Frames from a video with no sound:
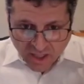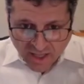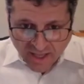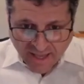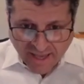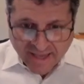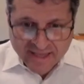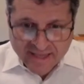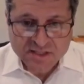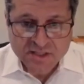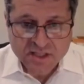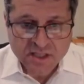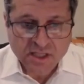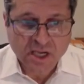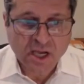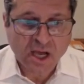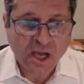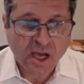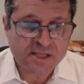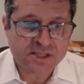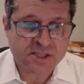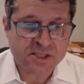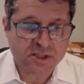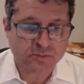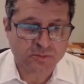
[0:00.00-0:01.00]
as the
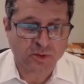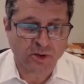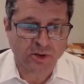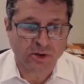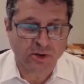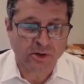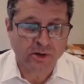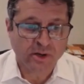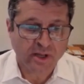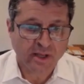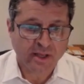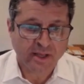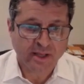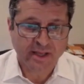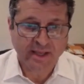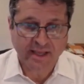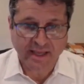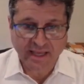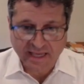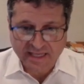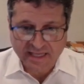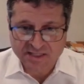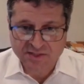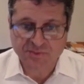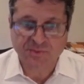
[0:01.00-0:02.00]
customer,
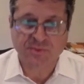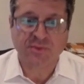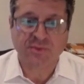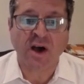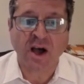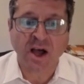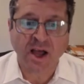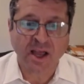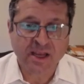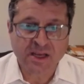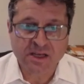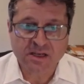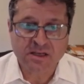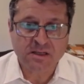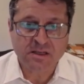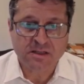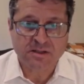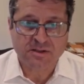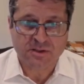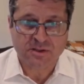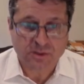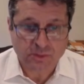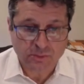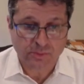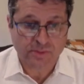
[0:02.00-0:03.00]
it's fine
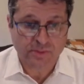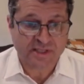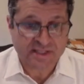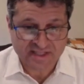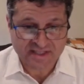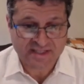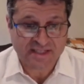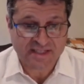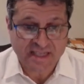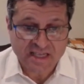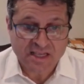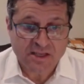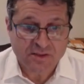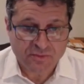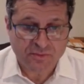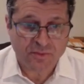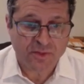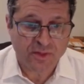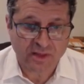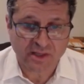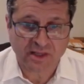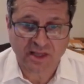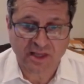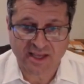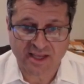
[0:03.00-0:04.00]
to receive
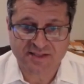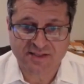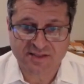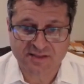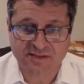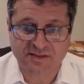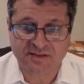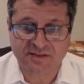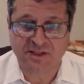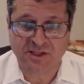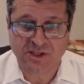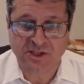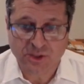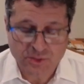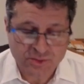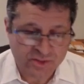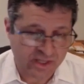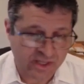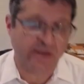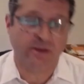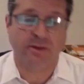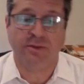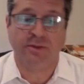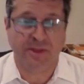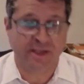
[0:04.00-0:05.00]
the license to use.
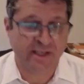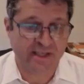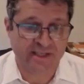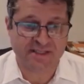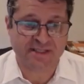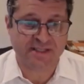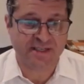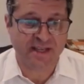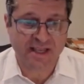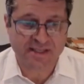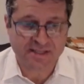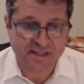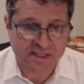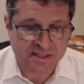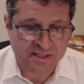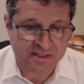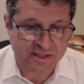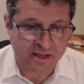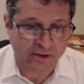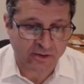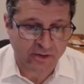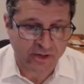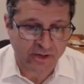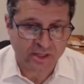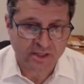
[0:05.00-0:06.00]
I don't think it's
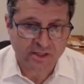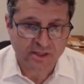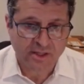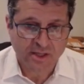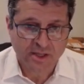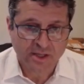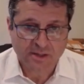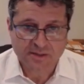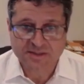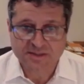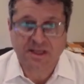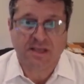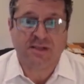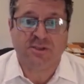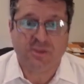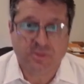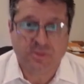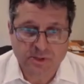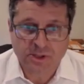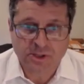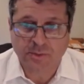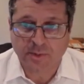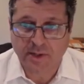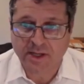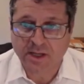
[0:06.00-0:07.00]
necessary. It's not
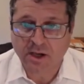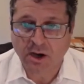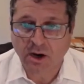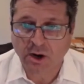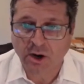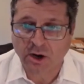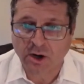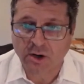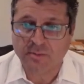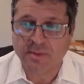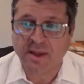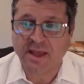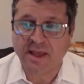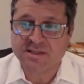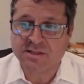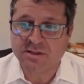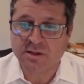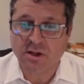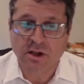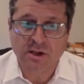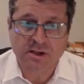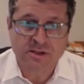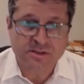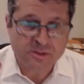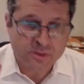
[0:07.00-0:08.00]
doing you any harm, as
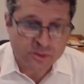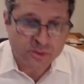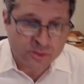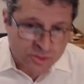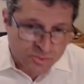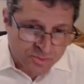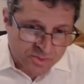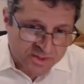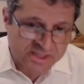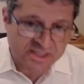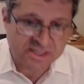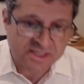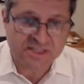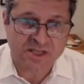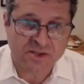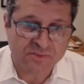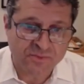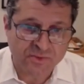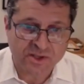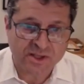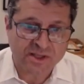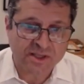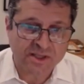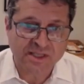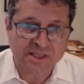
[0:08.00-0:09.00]
long as you
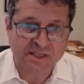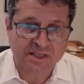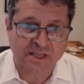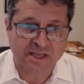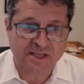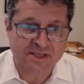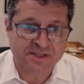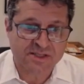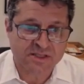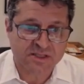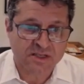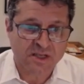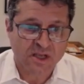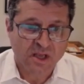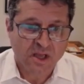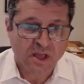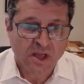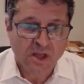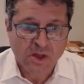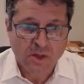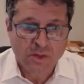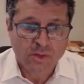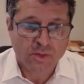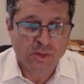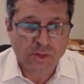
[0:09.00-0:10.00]
specifically list
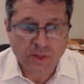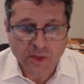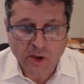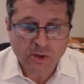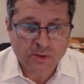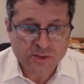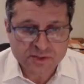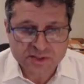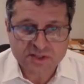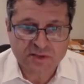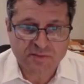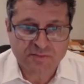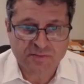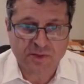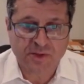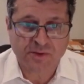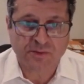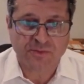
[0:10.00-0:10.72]
those of the